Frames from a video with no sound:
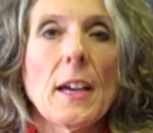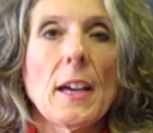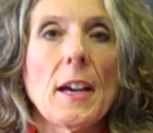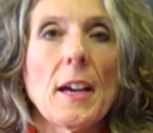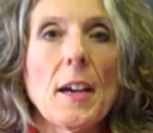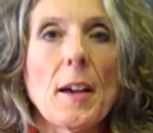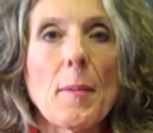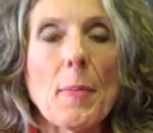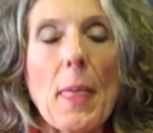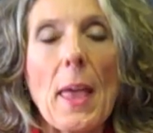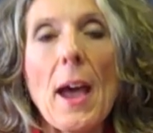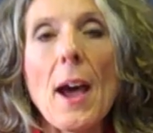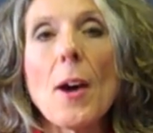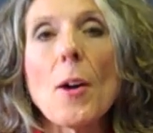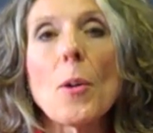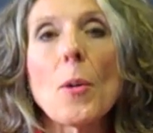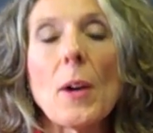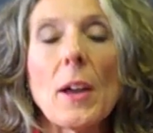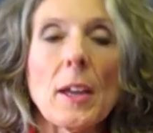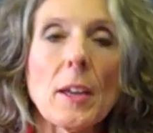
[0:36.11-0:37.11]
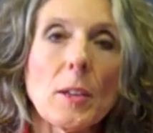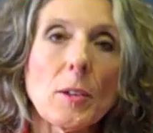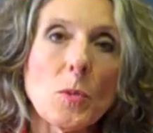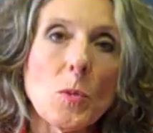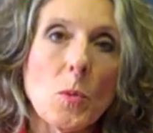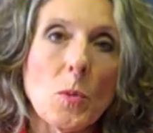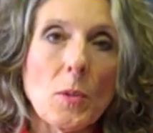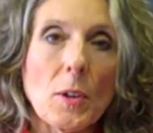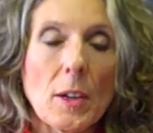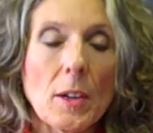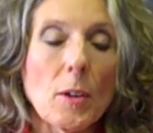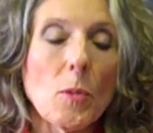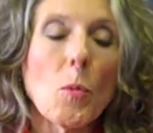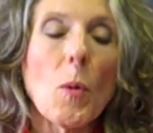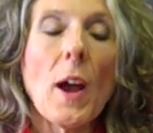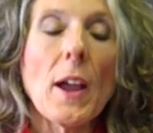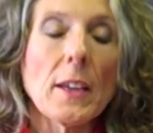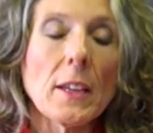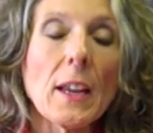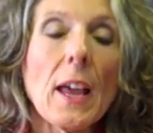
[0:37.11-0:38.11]
Um, how and uh,
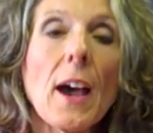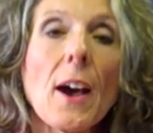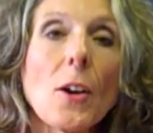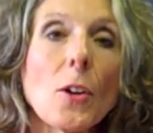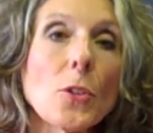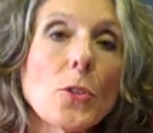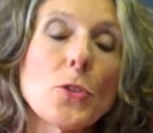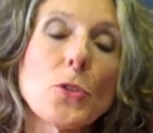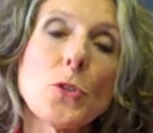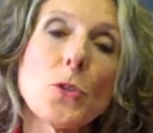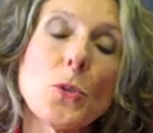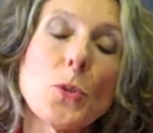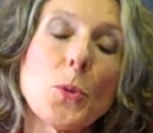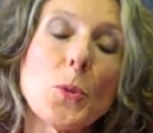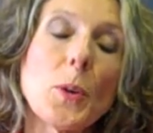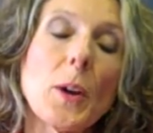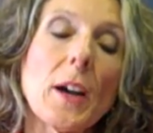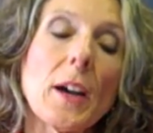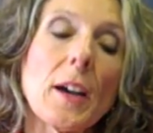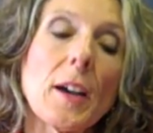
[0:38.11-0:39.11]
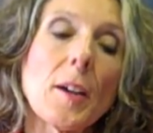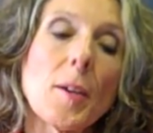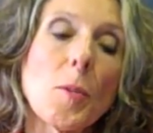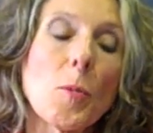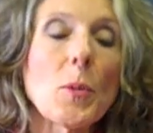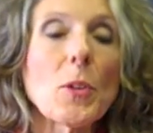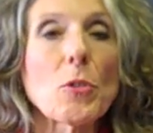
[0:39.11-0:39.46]
why and how to uh,